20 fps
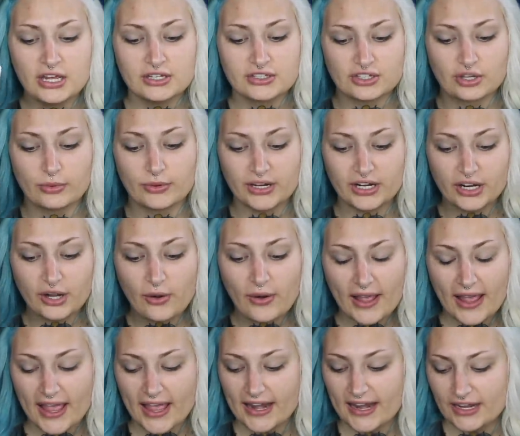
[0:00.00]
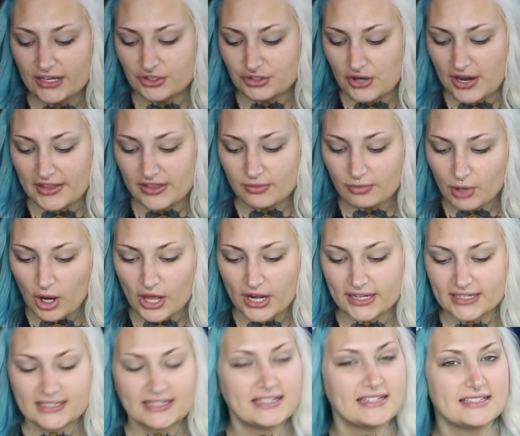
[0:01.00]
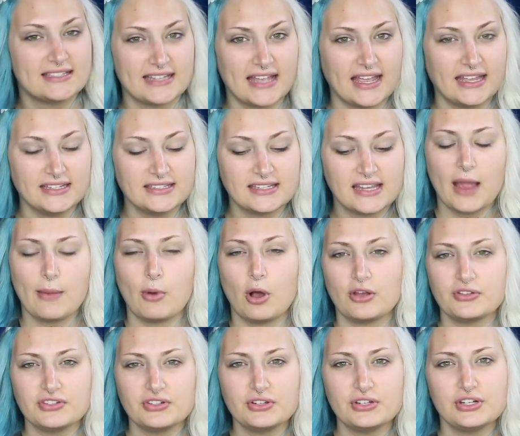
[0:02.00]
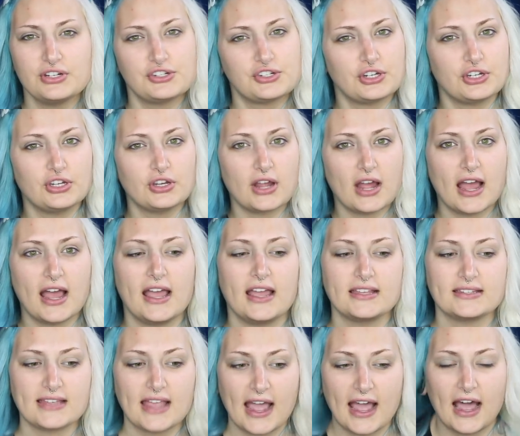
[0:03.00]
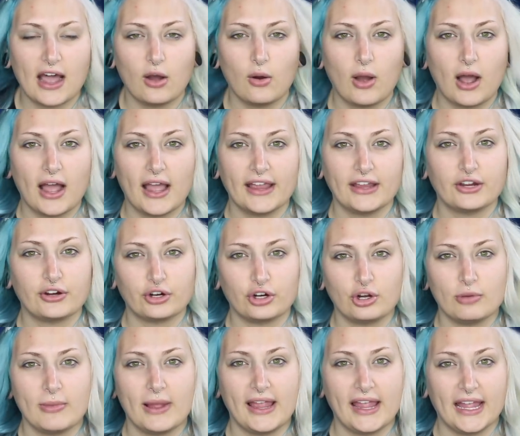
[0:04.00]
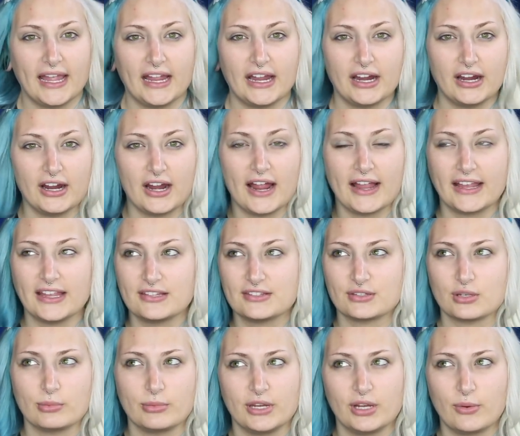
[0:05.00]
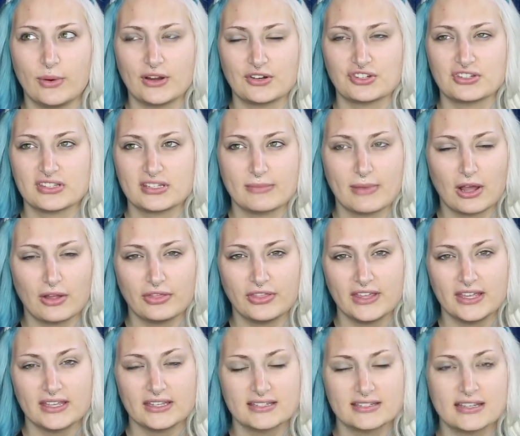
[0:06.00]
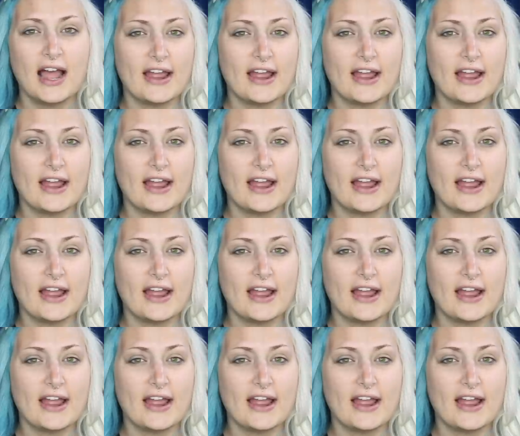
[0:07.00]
So we're going to go ahead and try the products he sent. I'm also going to show you guys how I curl my hair. I get so many questions about this.